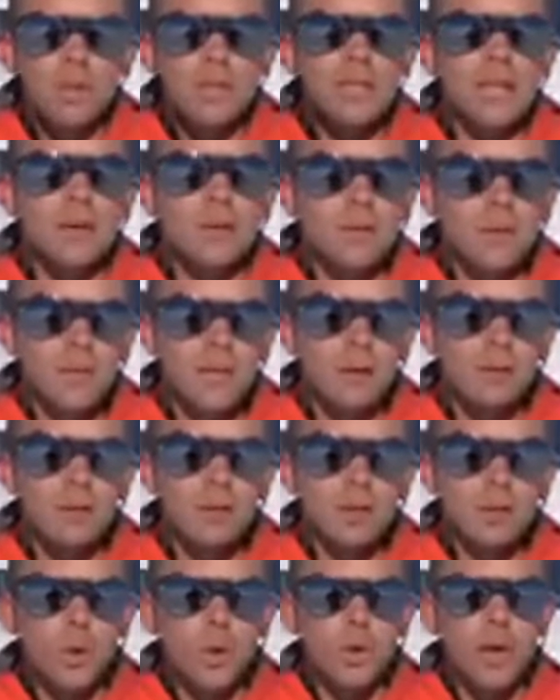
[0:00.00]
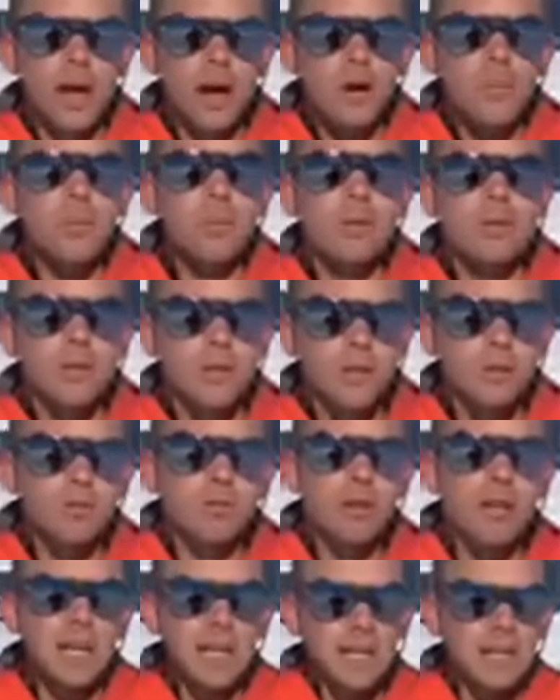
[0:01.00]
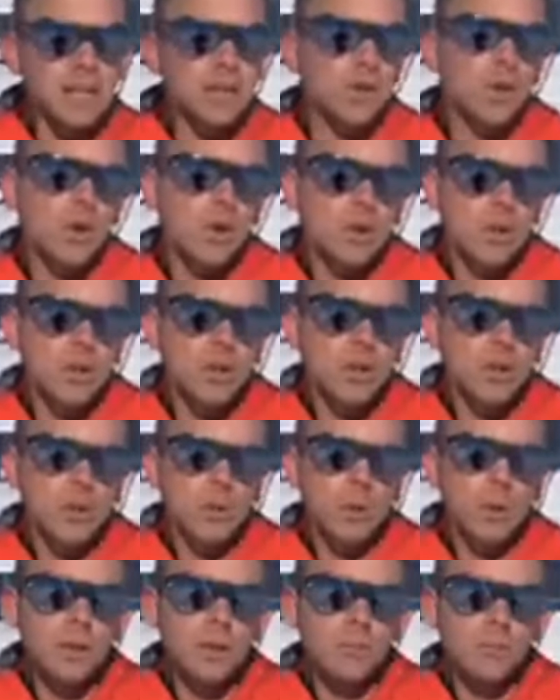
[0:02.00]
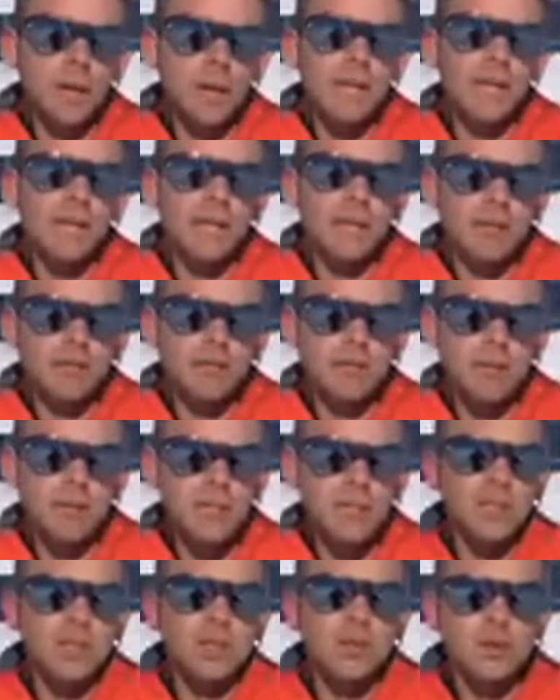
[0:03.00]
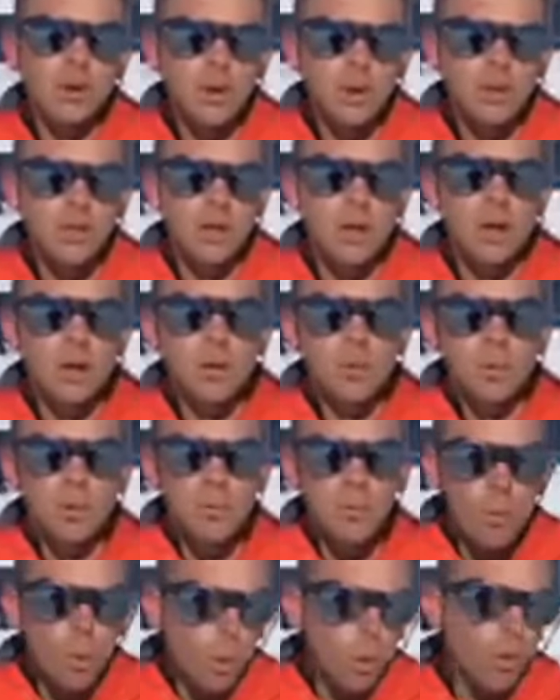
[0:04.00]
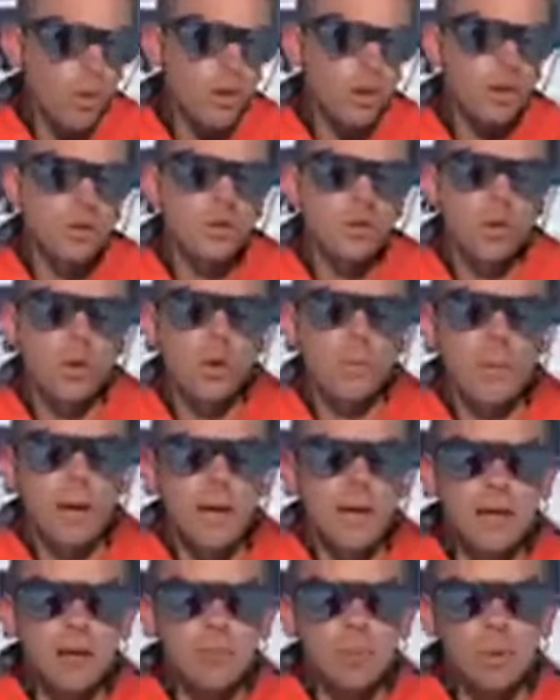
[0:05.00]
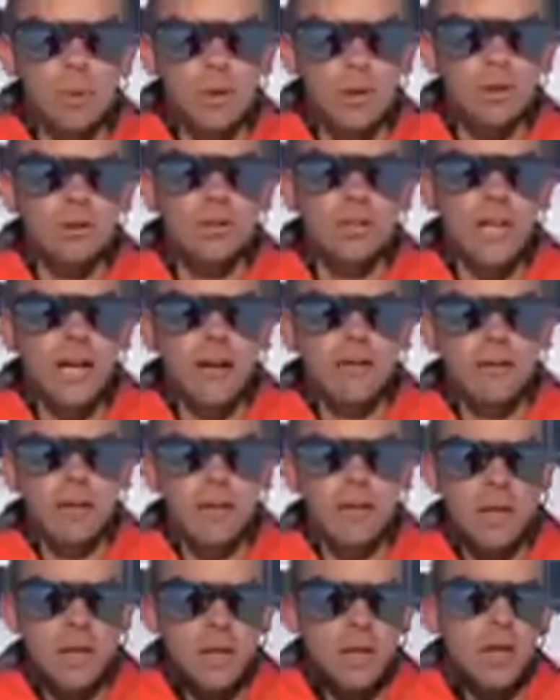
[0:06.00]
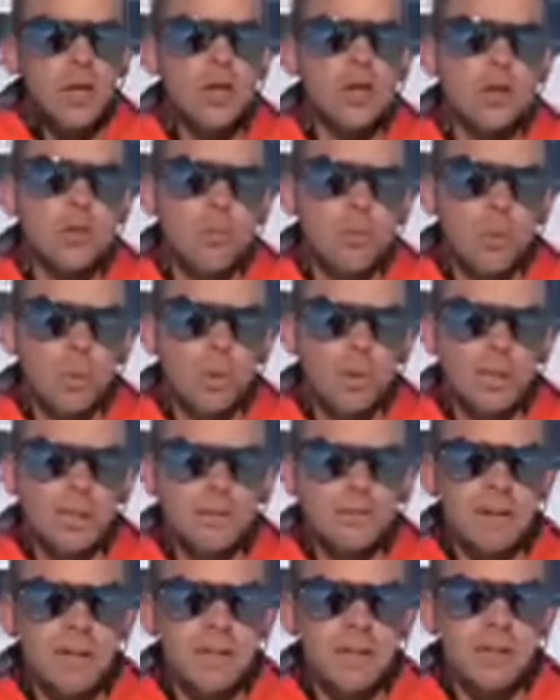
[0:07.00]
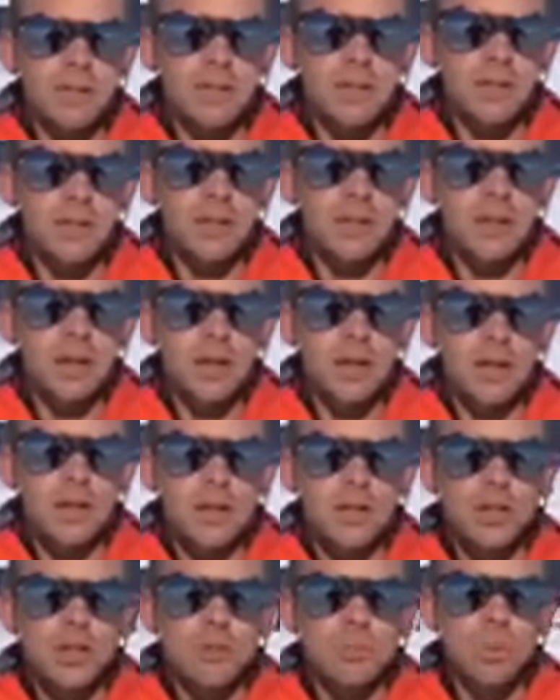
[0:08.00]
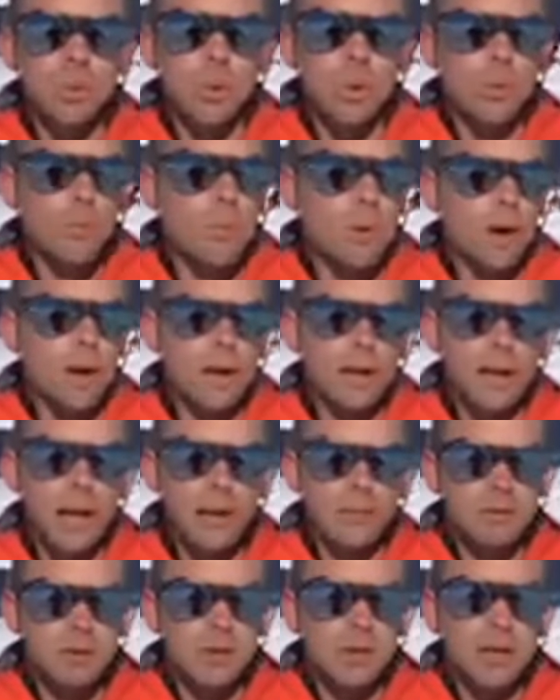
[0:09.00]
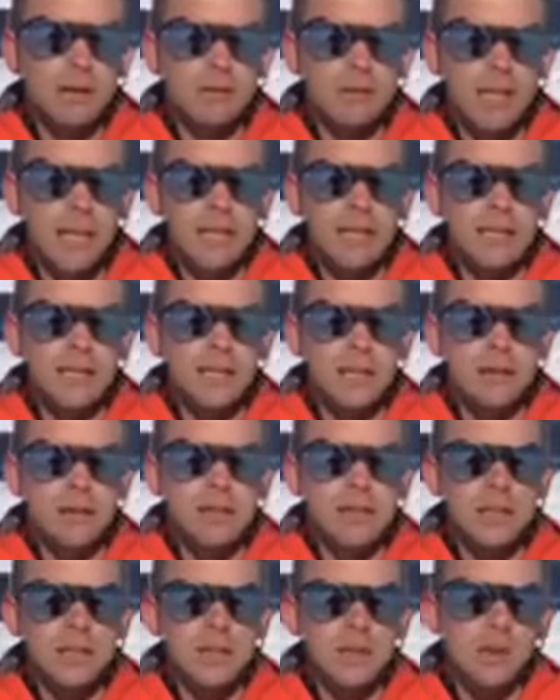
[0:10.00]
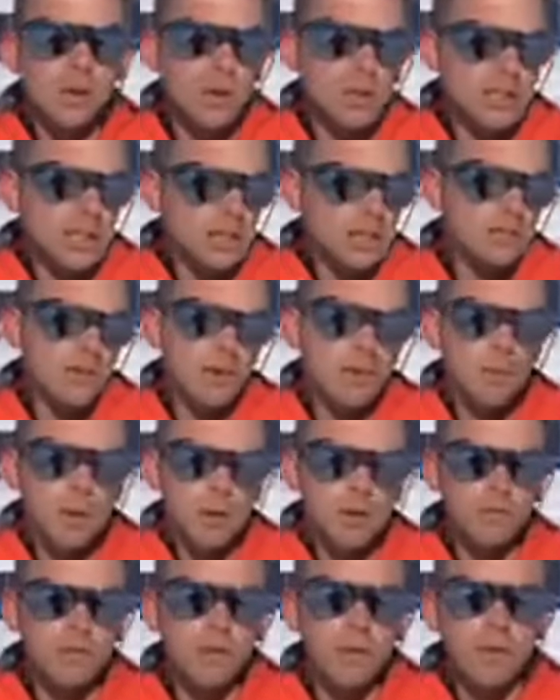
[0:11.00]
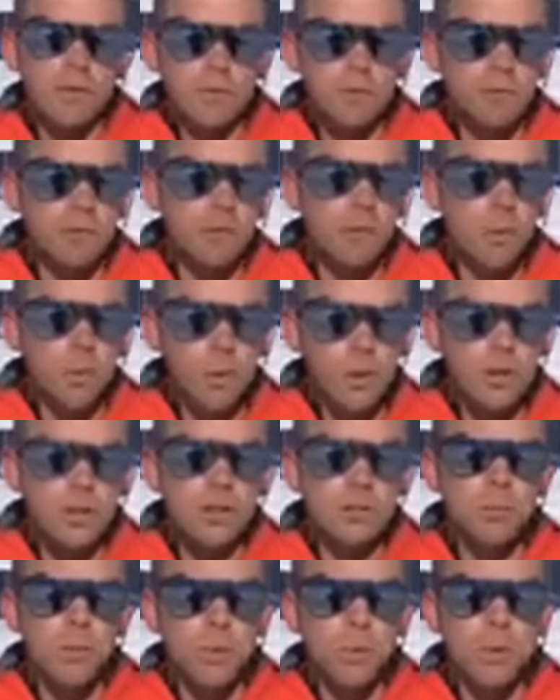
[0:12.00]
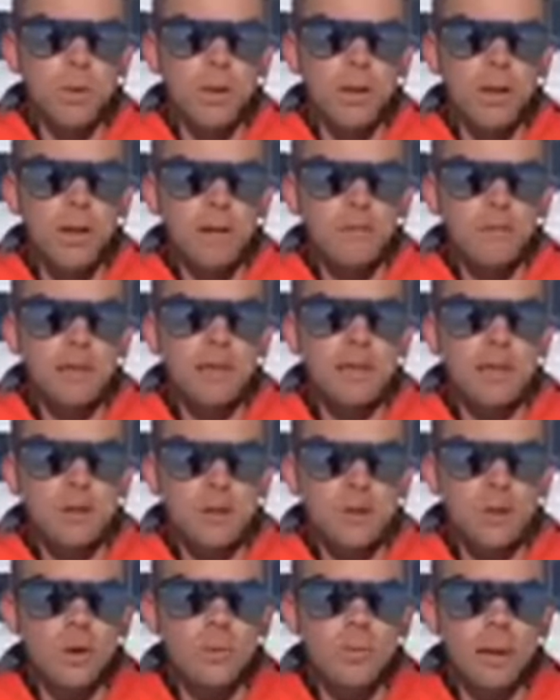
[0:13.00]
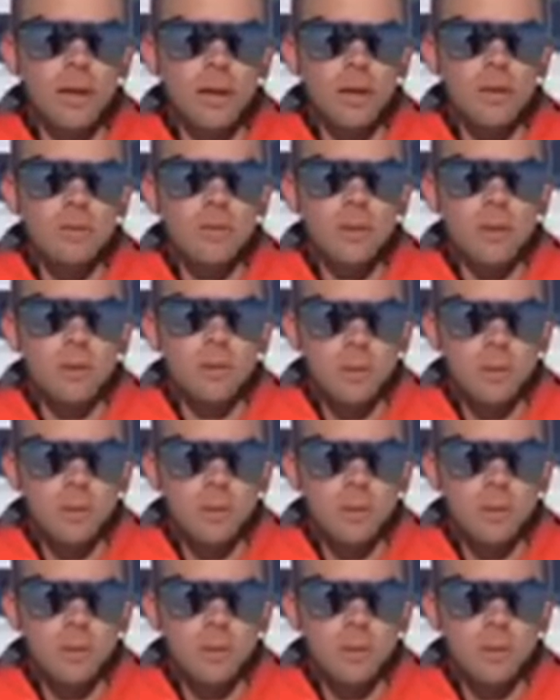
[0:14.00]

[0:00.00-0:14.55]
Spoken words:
tell the story, help us, because really it's not us that's making a difference, it's you guys at home. And the more that you talk about it, the more that you share it, the more this adventure can support an absolutely outstanding charity. So guys, thanks very much for all your support and everything you're doing back home. So